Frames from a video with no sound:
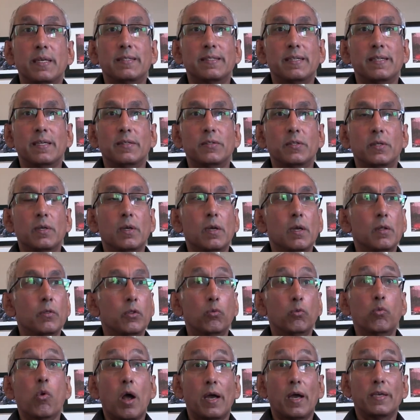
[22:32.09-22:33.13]
it as
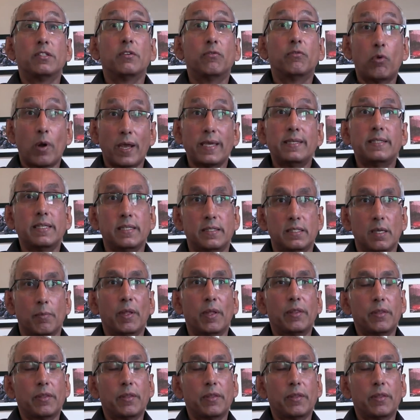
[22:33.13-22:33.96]
the rise of racism.